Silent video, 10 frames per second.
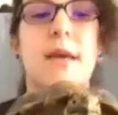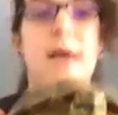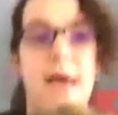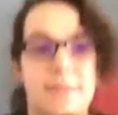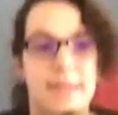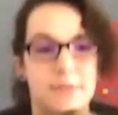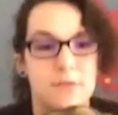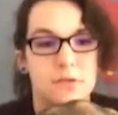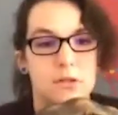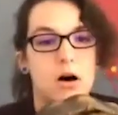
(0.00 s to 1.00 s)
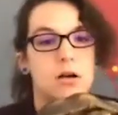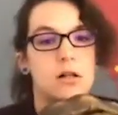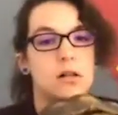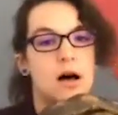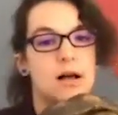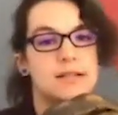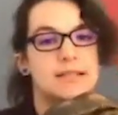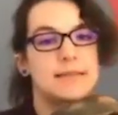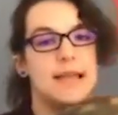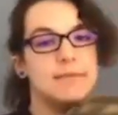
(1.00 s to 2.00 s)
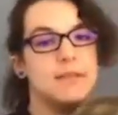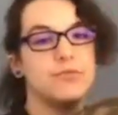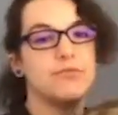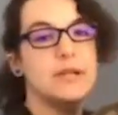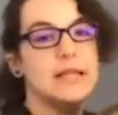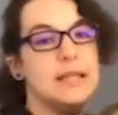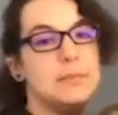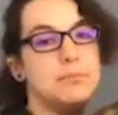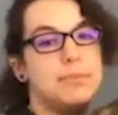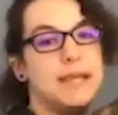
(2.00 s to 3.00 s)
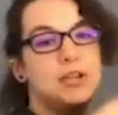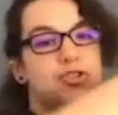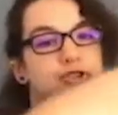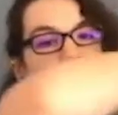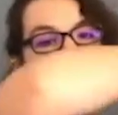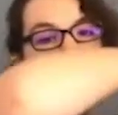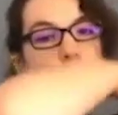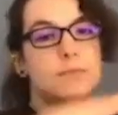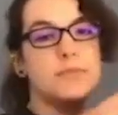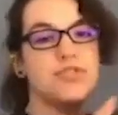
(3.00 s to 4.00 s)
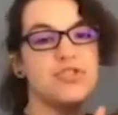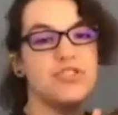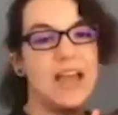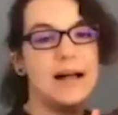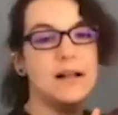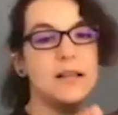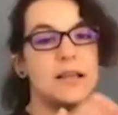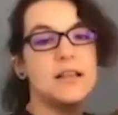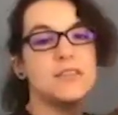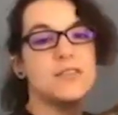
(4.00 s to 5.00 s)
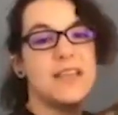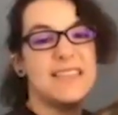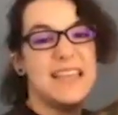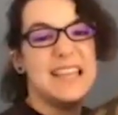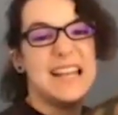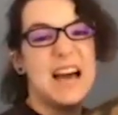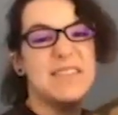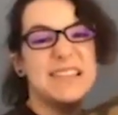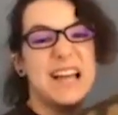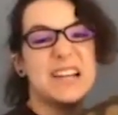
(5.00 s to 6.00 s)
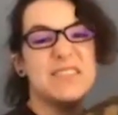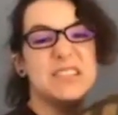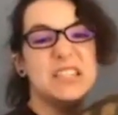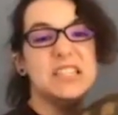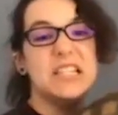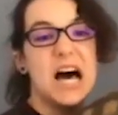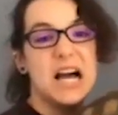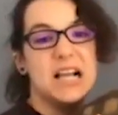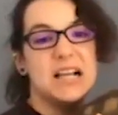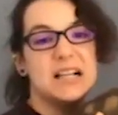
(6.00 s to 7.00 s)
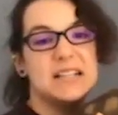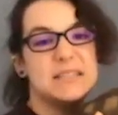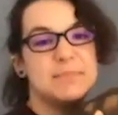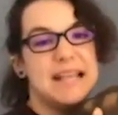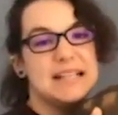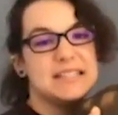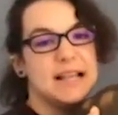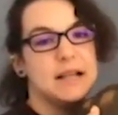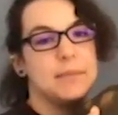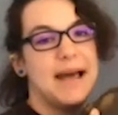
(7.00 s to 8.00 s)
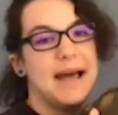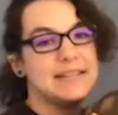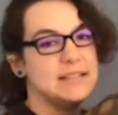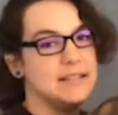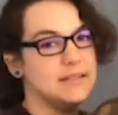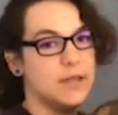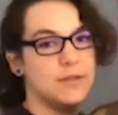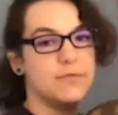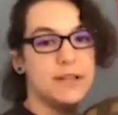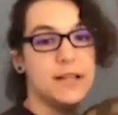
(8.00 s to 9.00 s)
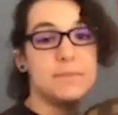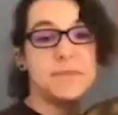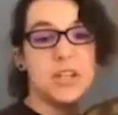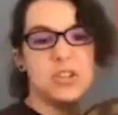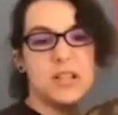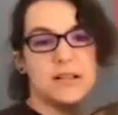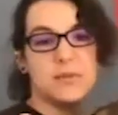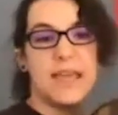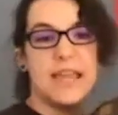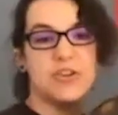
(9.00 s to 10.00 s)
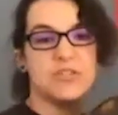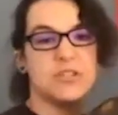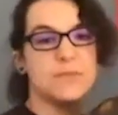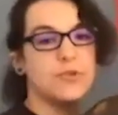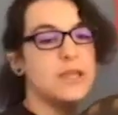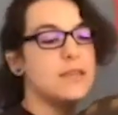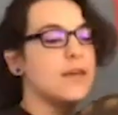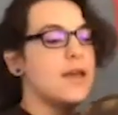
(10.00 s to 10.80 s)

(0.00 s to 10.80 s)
And they have those long claws, and they have this really big domed shell so that they can have a lot of lung space and capacity. So they fill up their lungs with air to breathe,